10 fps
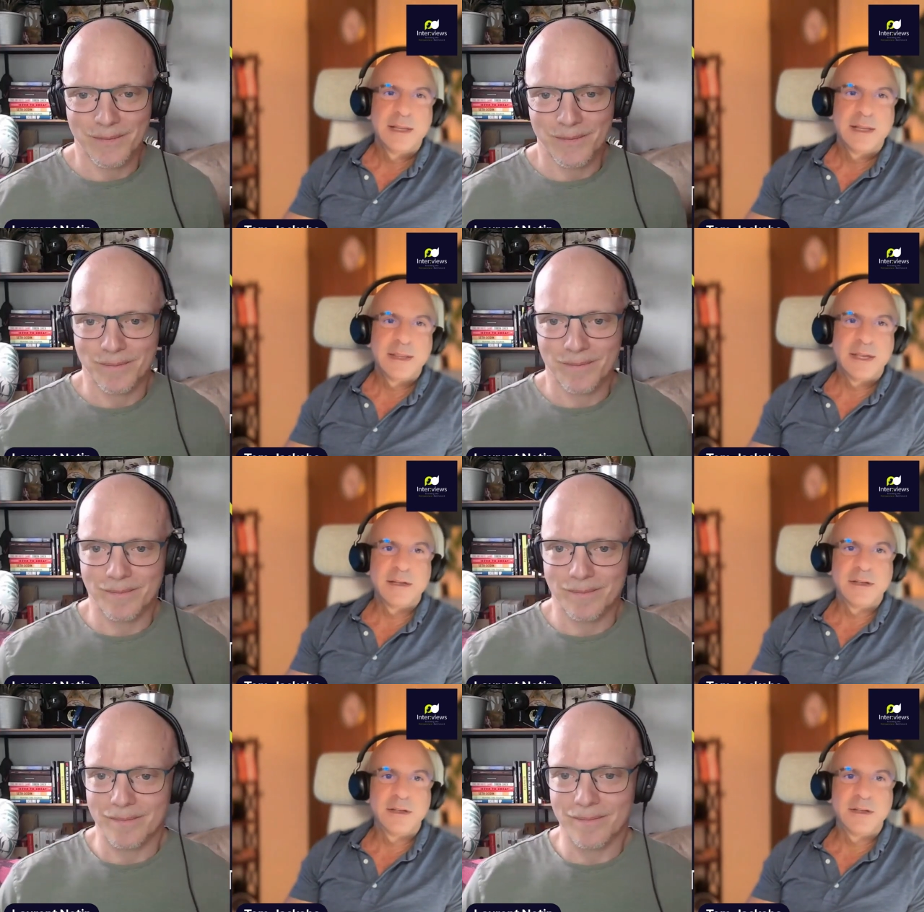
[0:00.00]
Speaker 1: then
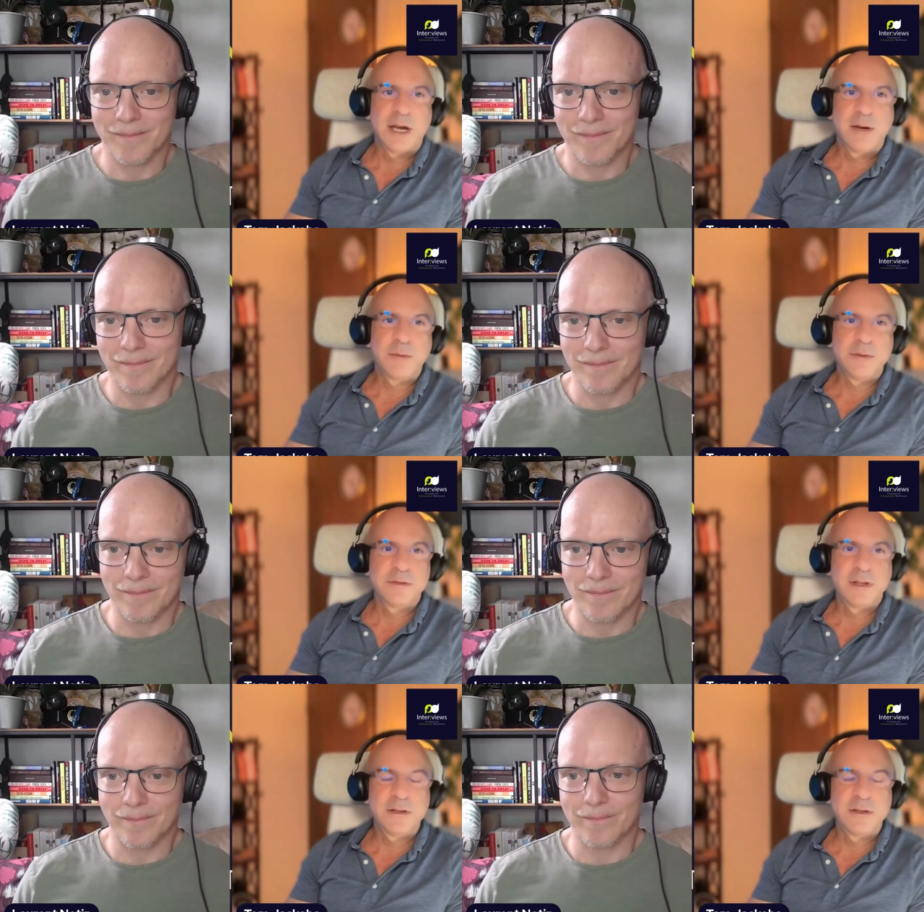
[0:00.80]
I will
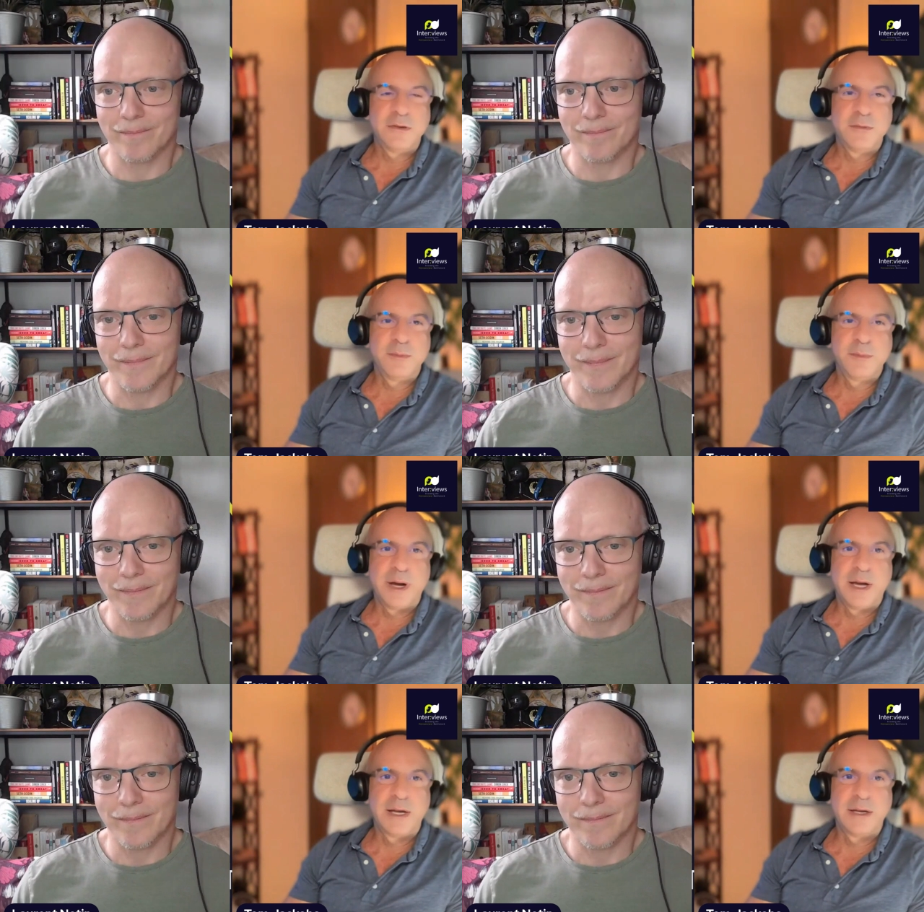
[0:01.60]
send you
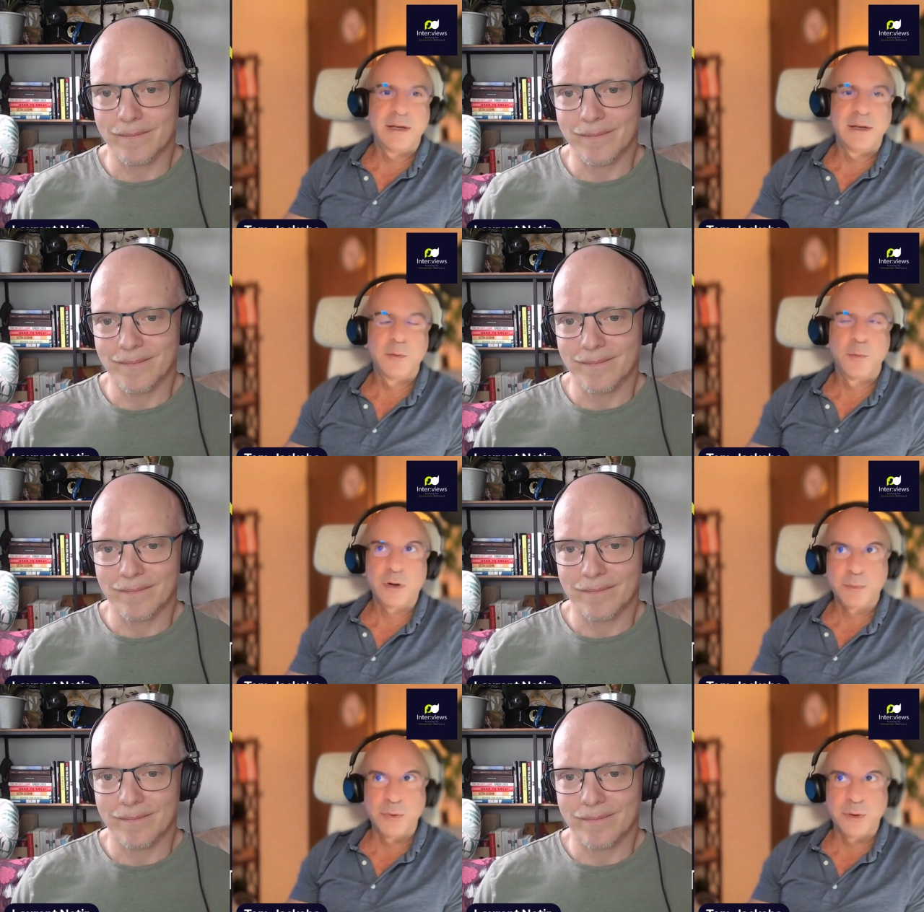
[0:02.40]
my
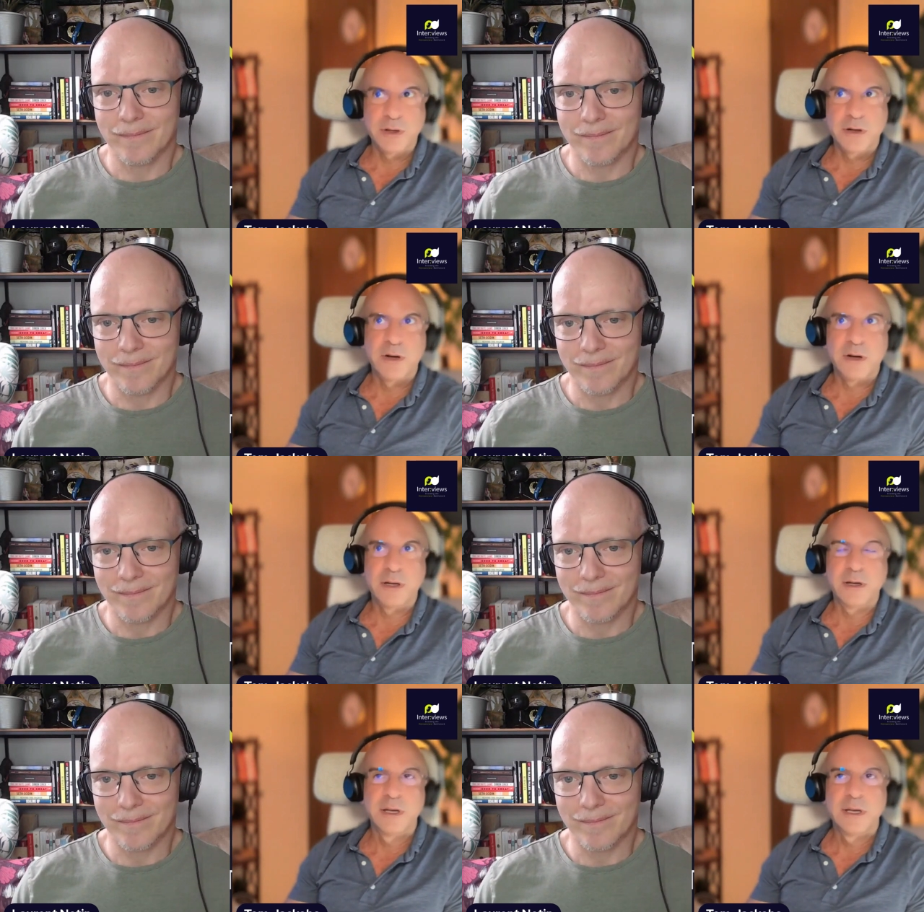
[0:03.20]
workbook
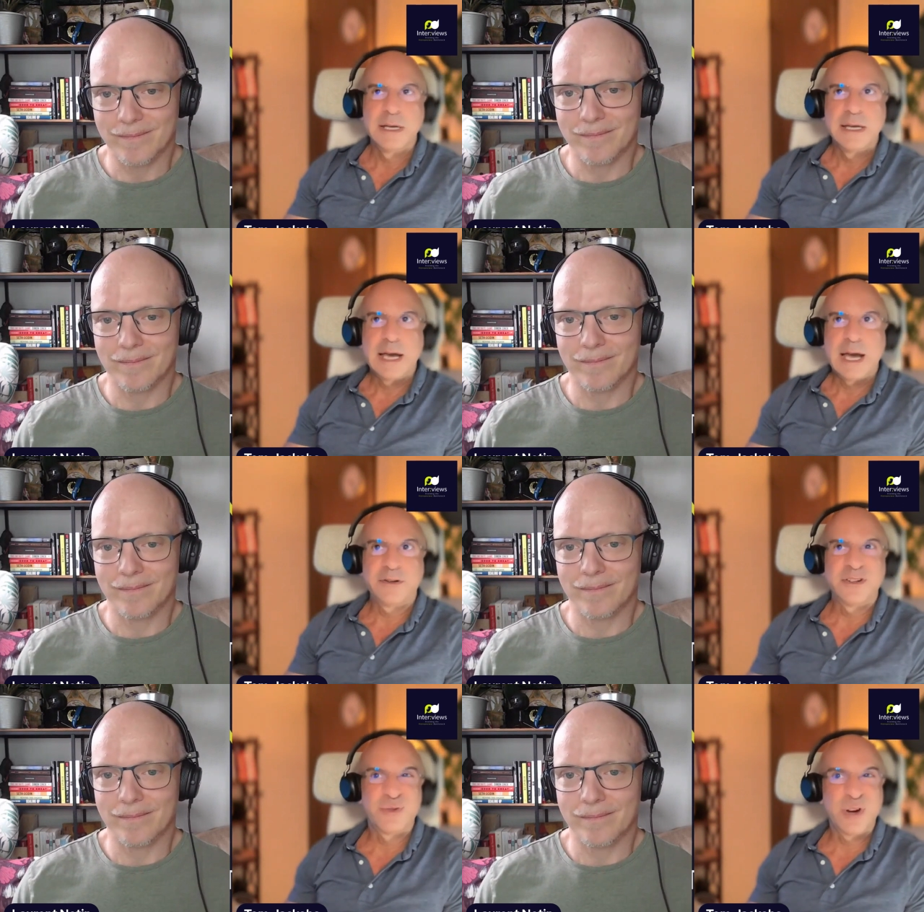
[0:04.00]
on how to
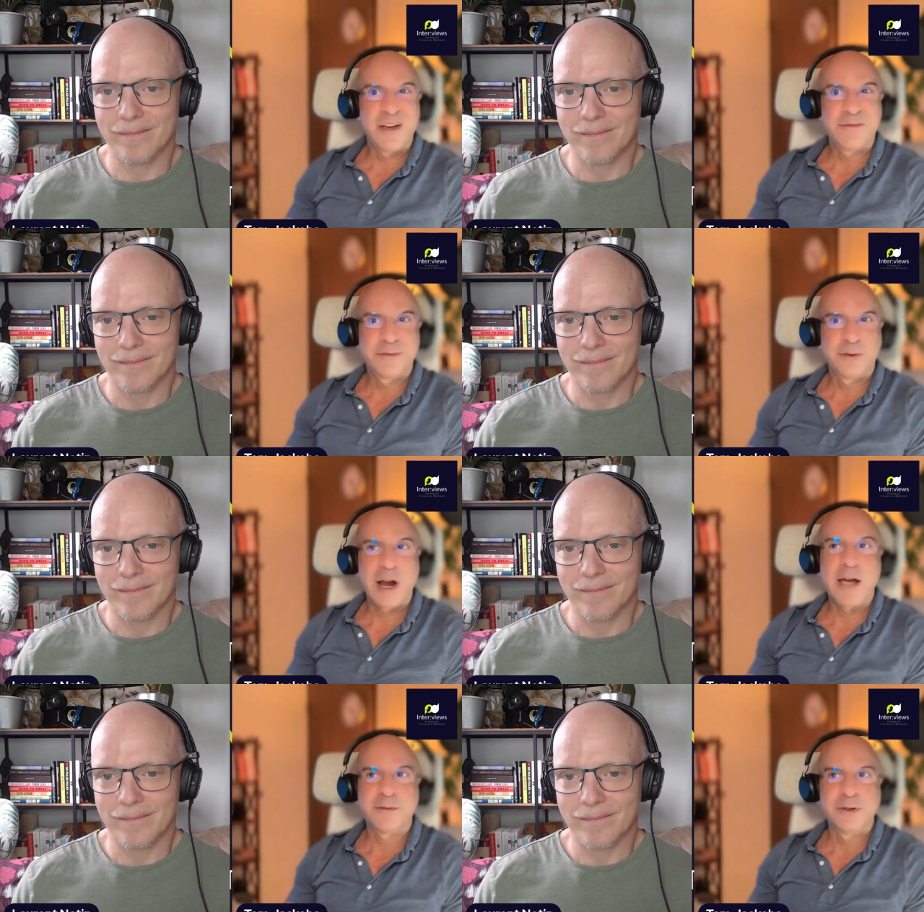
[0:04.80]
craft
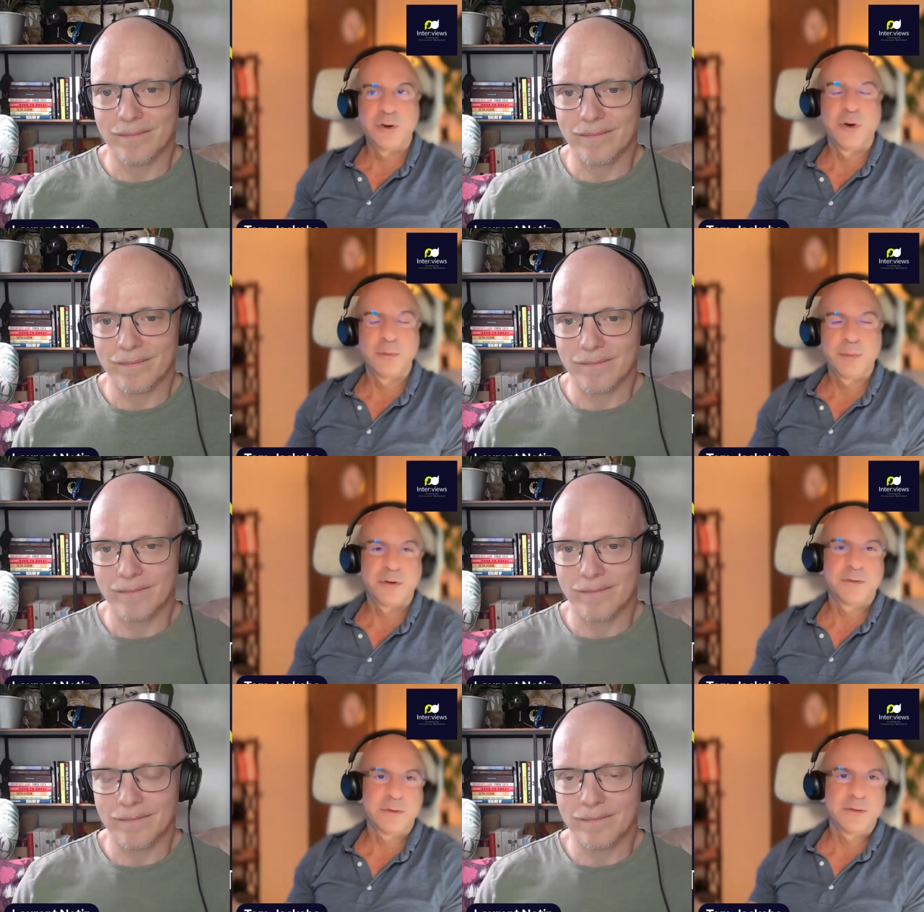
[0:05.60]
craft your own
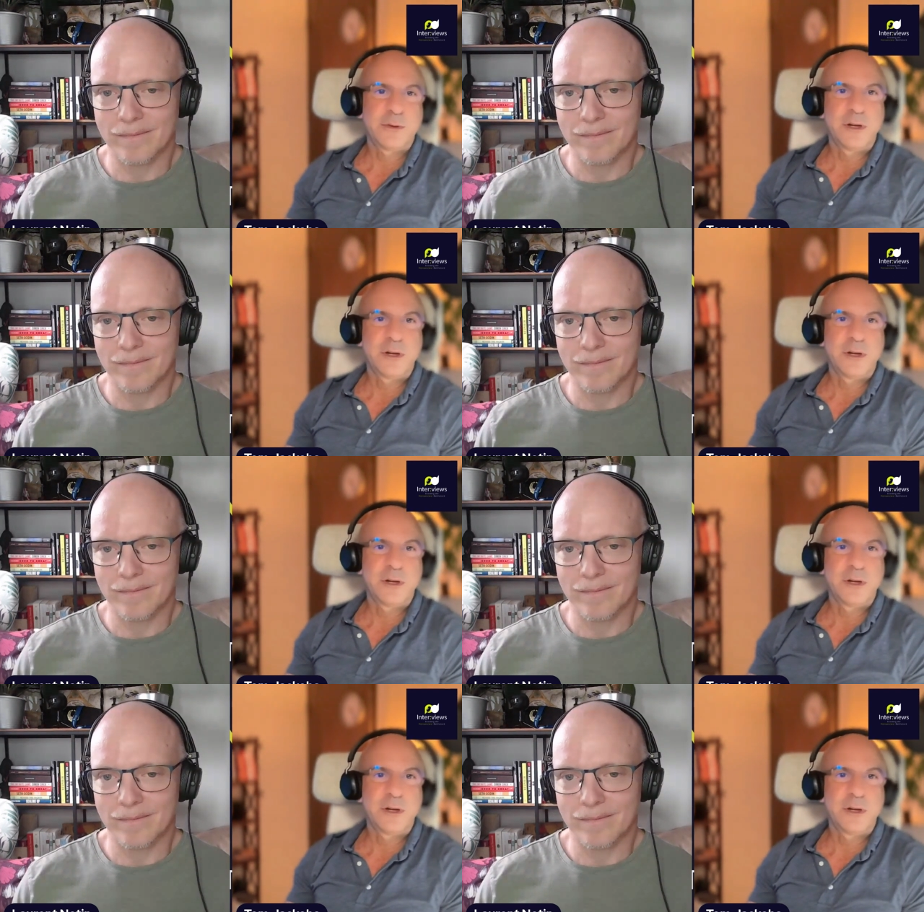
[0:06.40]
personal story.